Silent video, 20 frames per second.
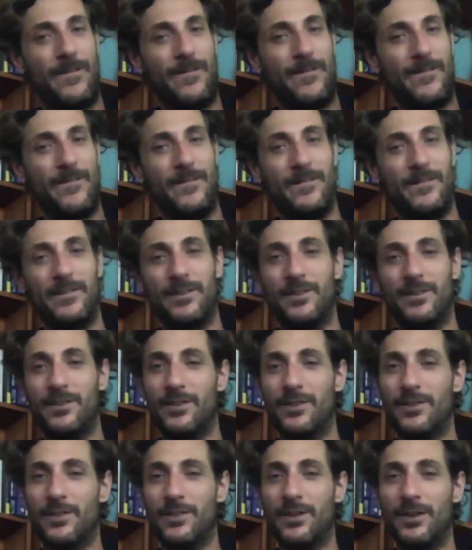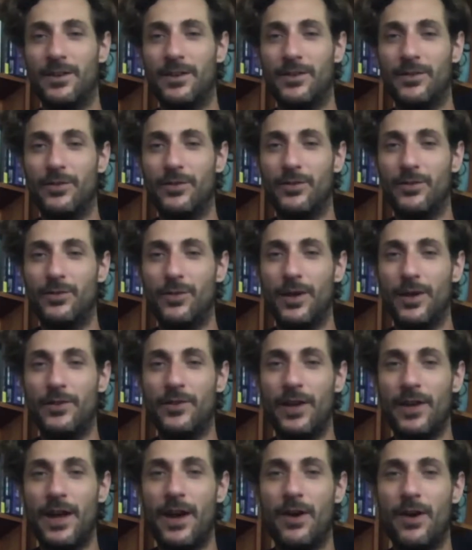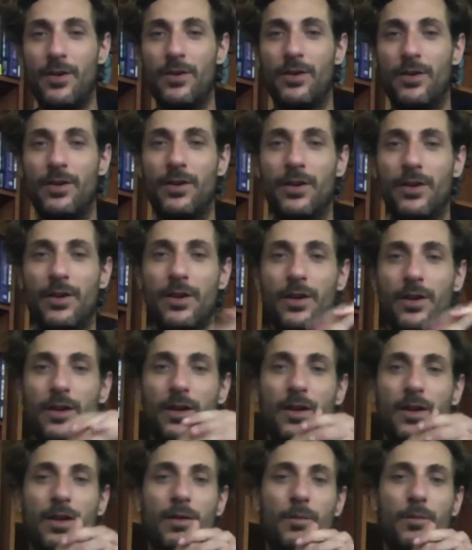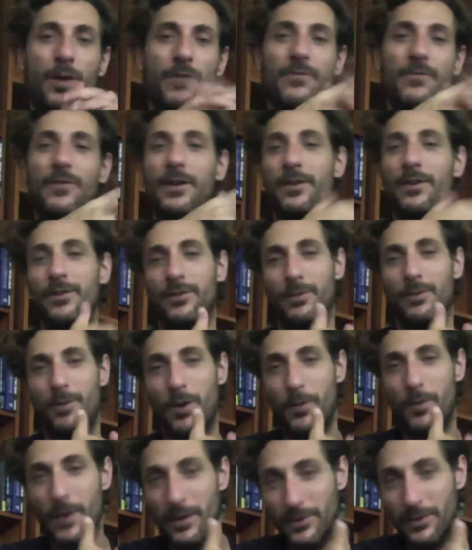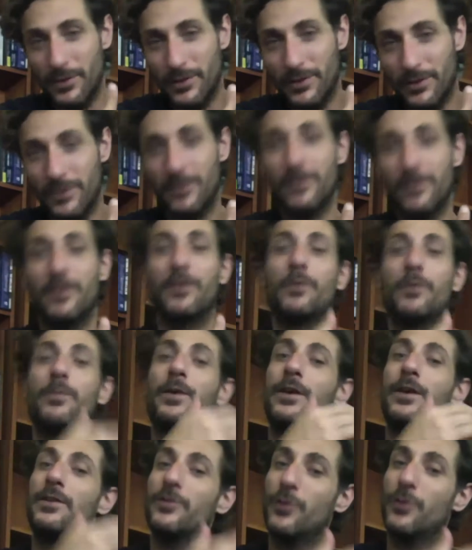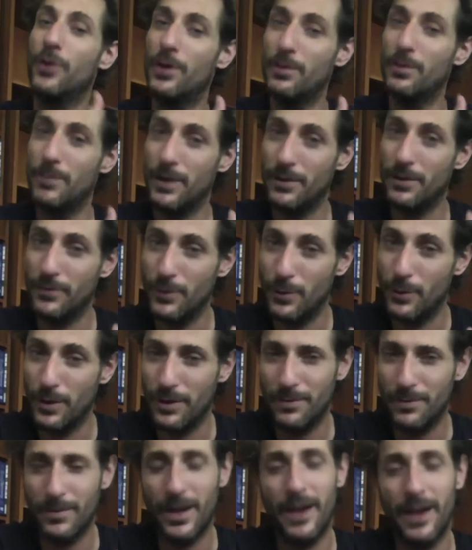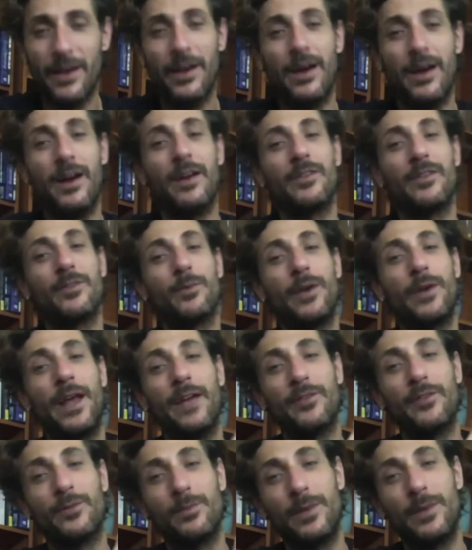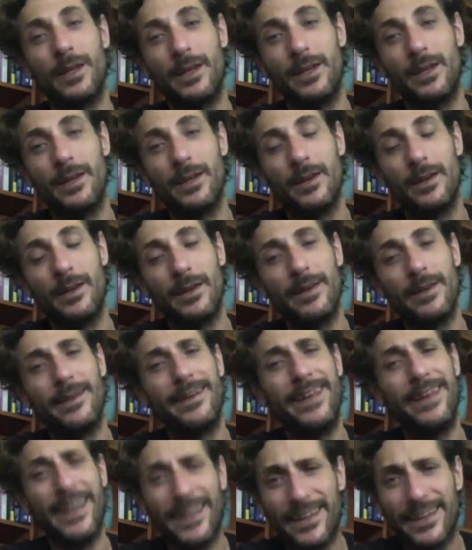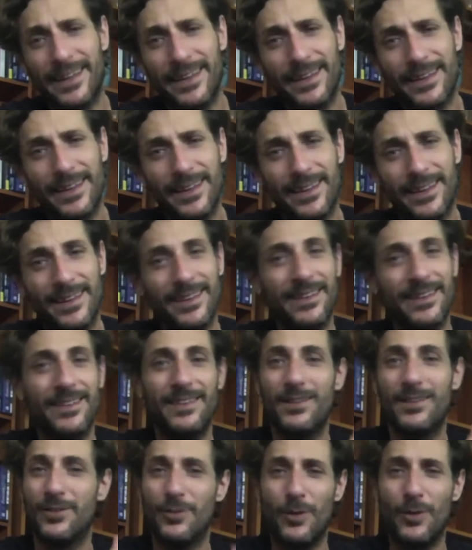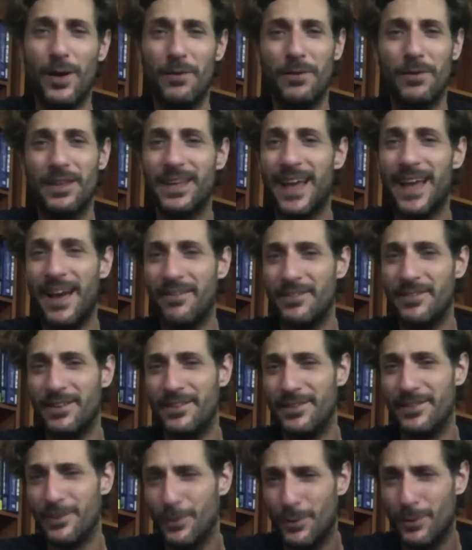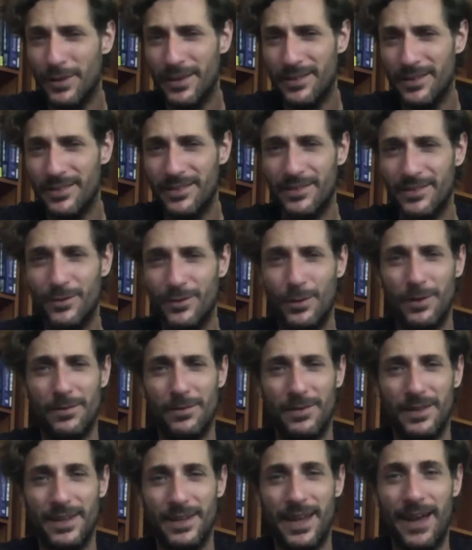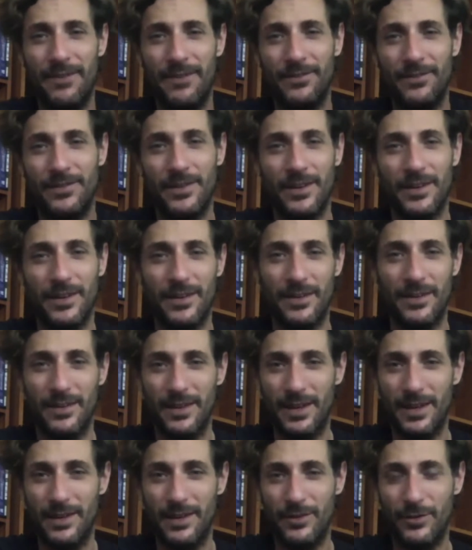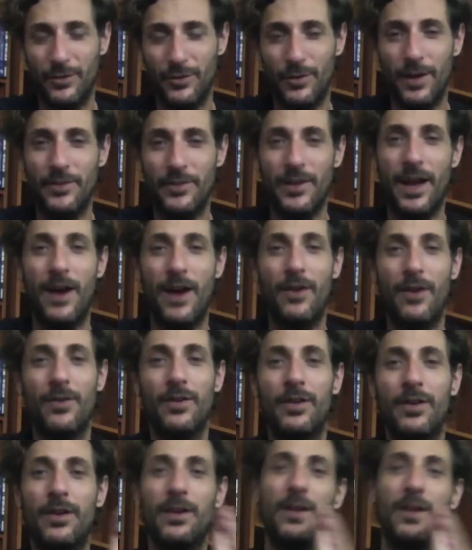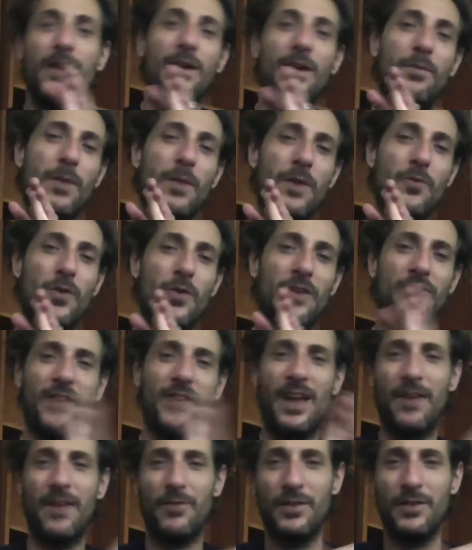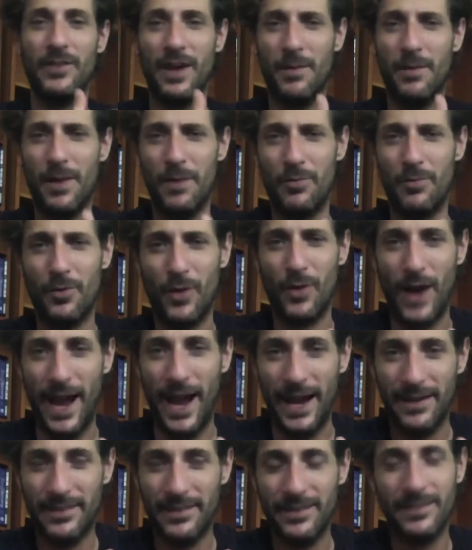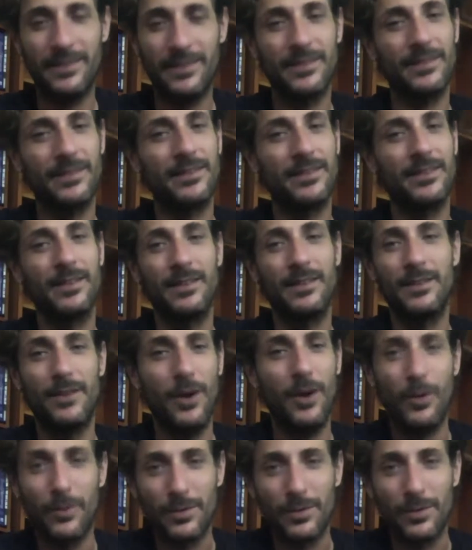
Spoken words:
I'm just going to stretch out my fingers and my wrists a little bit. Join me, if you will. Someone asked me, Nick, do I really have to do this? Do I really have to stretch out my wrists every time I practice? No,